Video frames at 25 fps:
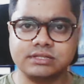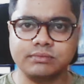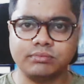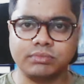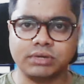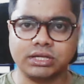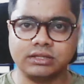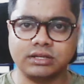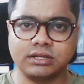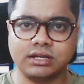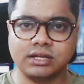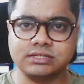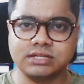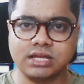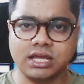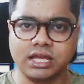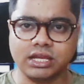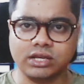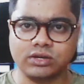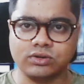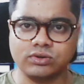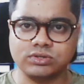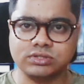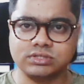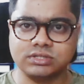the Madras High
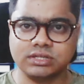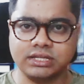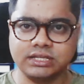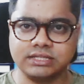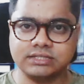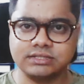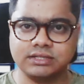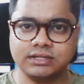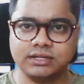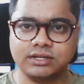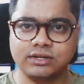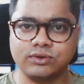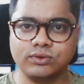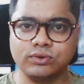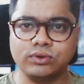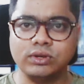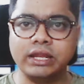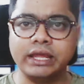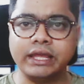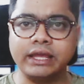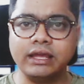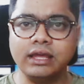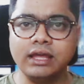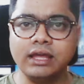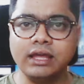Court's recent
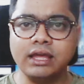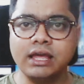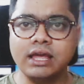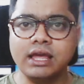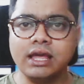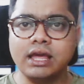ruling